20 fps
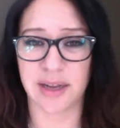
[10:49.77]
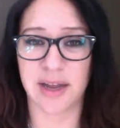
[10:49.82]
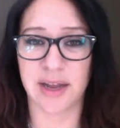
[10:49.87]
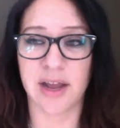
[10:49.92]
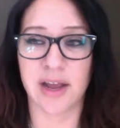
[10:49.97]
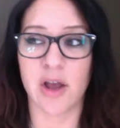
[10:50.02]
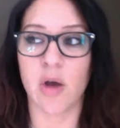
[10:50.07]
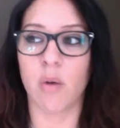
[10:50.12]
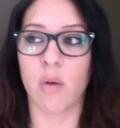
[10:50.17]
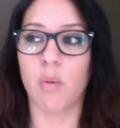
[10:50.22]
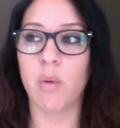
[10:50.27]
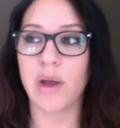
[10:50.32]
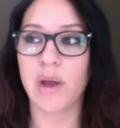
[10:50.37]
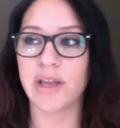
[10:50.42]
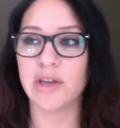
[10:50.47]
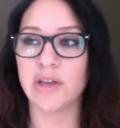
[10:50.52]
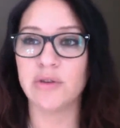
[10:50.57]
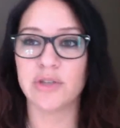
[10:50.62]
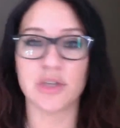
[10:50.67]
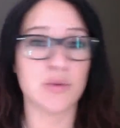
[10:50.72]
What
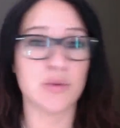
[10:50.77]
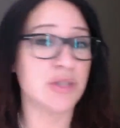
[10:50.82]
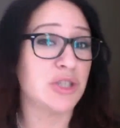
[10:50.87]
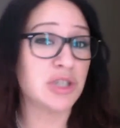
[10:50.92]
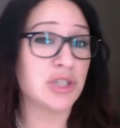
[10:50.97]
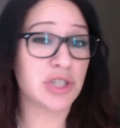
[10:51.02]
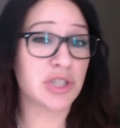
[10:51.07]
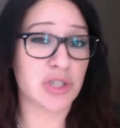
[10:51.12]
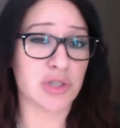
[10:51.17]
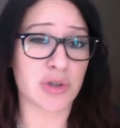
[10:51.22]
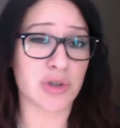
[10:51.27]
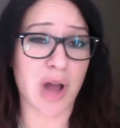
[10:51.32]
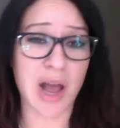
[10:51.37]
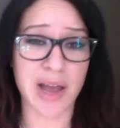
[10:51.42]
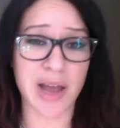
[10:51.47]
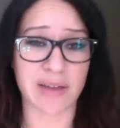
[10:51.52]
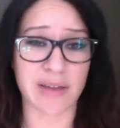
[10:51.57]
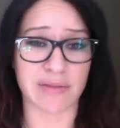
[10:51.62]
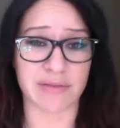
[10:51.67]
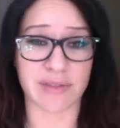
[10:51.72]
you do is you just
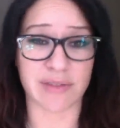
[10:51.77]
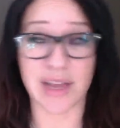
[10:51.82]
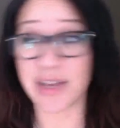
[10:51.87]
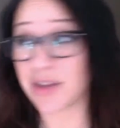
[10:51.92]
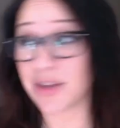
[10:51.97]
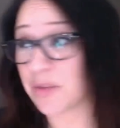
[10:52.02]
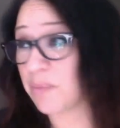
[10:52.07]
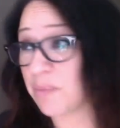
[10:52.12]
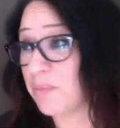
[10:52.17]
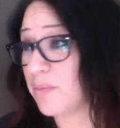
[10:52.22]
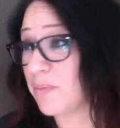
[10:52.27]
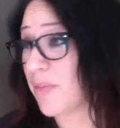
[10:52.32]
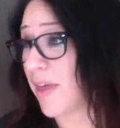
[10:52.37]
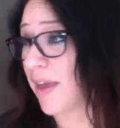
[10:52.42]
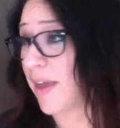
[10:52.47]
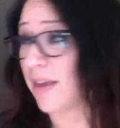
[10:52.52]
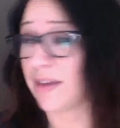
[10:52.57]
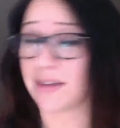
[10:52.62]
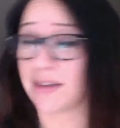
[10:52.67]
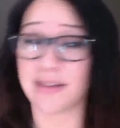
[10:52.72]
drive, and you
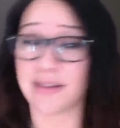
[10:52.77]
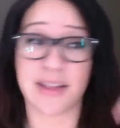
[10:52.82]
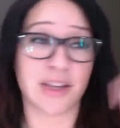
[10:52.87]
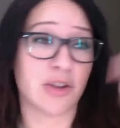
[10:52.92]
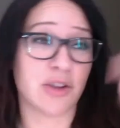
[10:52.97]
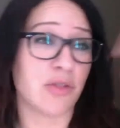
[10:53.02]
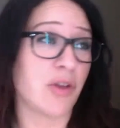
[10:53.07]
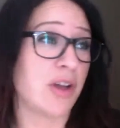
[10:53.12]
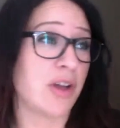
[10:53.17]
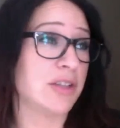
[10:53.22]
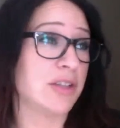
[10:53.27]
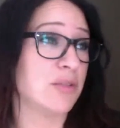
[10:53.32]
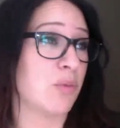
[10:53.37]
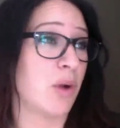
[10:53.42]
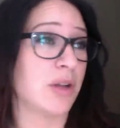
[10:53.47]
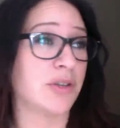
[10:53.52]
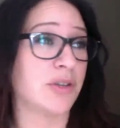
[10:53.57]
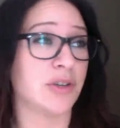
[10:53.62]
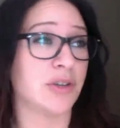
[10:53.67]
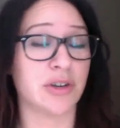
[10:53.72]
think, you let your thoughts
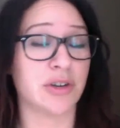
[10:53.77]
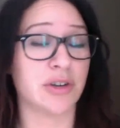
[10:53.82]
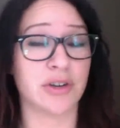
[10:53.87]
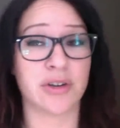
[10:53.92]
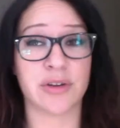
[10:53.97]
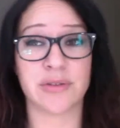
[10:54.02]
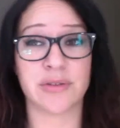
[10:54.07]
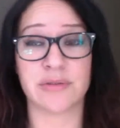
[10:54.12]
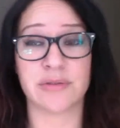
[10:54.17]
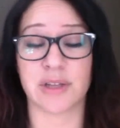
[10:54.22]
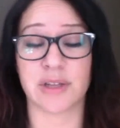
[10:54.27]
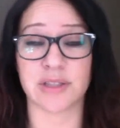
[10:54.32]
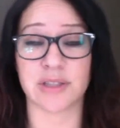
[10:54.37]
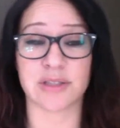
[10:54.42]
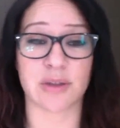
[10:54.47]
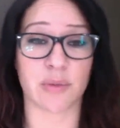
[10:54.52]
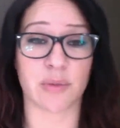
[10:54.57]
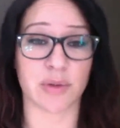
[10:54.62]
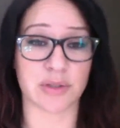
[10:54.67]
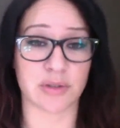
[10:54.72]
wander, and so
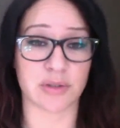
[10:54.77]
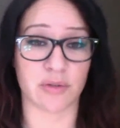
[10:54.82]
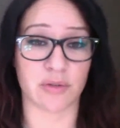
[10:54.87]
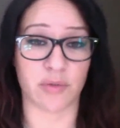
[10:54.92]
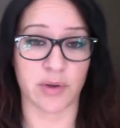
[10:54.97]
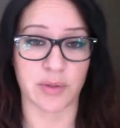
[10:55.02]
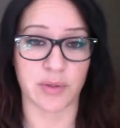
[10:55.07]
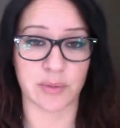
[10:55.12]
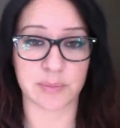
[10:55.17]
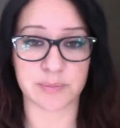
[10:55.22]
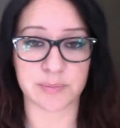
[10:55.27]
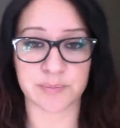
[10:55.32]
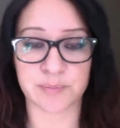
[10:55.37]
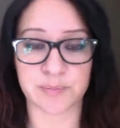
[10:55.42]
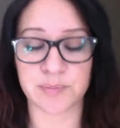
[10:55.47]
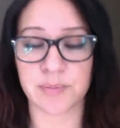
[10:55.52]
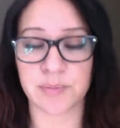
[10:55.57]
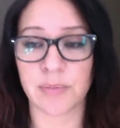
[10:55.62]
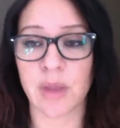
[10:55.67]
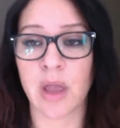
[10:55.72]
on and so forth.
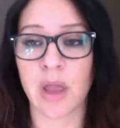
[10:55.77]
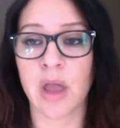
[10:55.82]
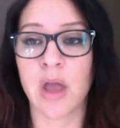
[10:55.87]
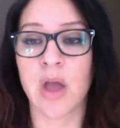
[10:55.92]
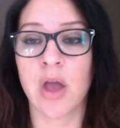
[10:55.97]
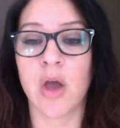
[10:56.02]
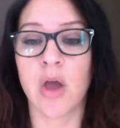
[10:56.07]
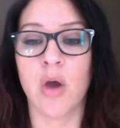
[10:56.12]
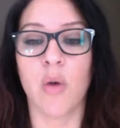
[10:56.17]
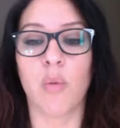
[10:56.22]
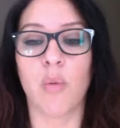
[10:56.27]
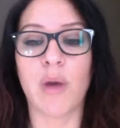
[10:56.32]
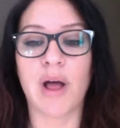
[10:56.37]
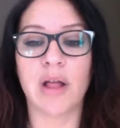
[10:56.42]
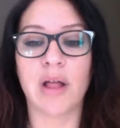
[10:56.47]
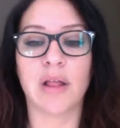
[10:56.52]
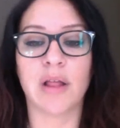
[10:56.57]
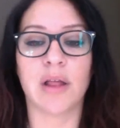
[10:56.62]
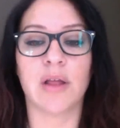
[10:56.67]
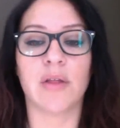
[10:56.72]

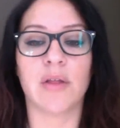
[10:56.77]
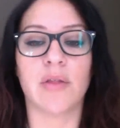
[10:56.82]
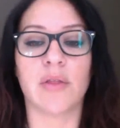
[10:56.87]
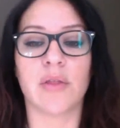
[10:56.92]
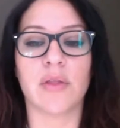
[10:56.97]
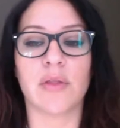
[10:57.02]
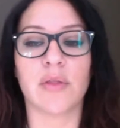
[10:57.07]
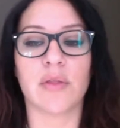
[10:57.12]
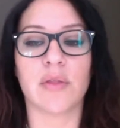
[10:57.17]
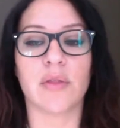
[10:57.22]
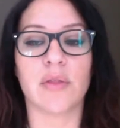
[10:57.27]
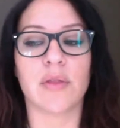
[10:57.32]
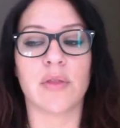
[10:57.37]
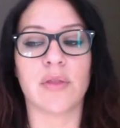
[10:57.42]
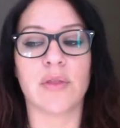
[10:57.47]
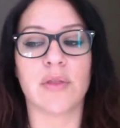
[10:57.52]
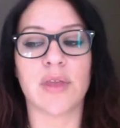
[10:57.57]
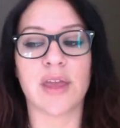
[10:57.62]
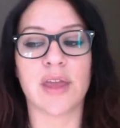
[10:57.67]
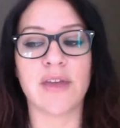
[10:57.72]
Well,
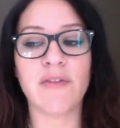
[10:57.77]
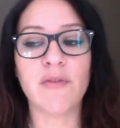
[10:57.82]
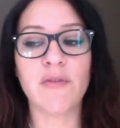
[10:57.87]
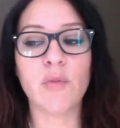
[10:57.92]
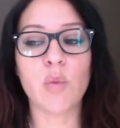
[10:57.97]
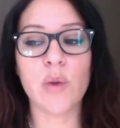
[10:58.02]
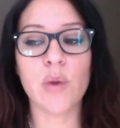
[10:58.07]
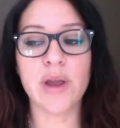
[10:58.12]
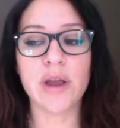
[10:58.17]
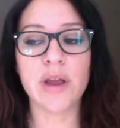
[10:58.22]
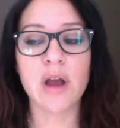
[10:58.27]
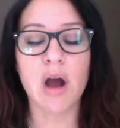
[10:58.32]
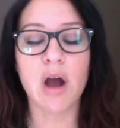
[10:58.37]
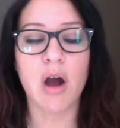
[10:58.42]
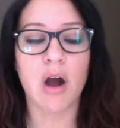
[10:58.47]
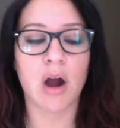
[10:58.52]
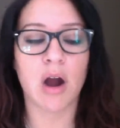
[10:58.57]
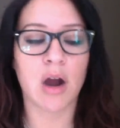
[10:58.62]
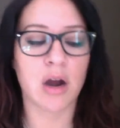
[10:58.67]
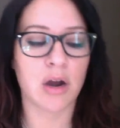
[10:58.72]
if we
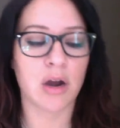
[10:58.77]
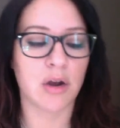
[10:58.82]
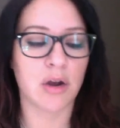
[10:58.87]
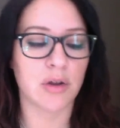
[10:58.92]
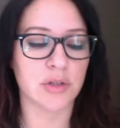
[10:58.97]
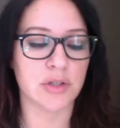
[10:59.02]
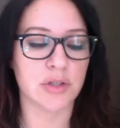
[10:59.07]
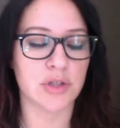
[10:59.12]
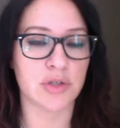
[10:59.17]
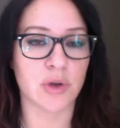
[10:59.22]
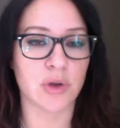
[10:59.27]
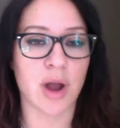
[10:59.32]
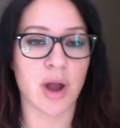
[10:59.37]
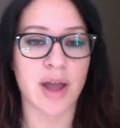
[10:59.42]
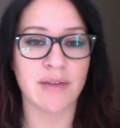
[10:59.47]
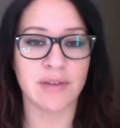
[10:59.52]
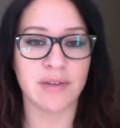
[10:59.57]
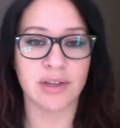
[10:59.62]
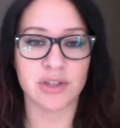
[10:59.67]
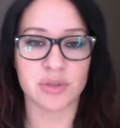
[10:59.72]
are
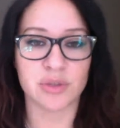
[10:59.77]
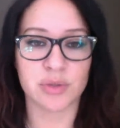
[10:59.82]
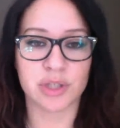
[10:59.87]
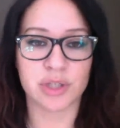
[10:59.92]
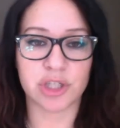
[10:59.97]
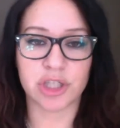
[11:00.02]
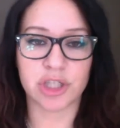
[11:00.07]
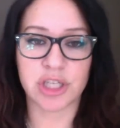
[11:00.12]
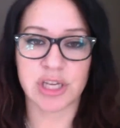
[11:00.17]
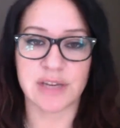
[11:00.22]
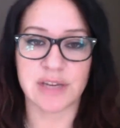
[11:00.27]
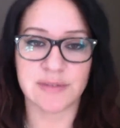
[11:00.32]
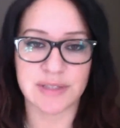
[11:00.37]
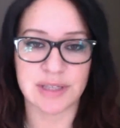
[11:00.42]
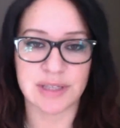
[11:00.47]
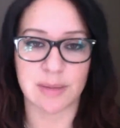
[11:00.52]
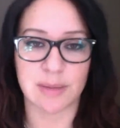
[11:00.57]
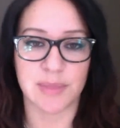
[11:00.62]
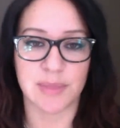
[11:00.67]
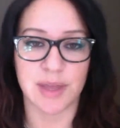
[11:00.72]
striving to achieve
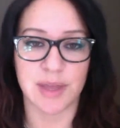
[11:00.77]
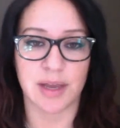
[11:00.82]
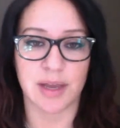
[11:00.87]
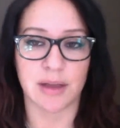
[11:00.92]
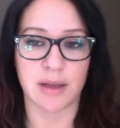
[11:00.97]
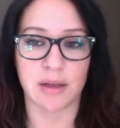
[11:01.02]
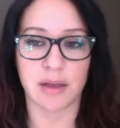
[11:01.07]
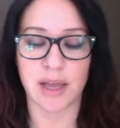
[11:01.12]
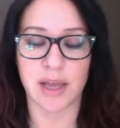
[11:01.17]
something, and I'll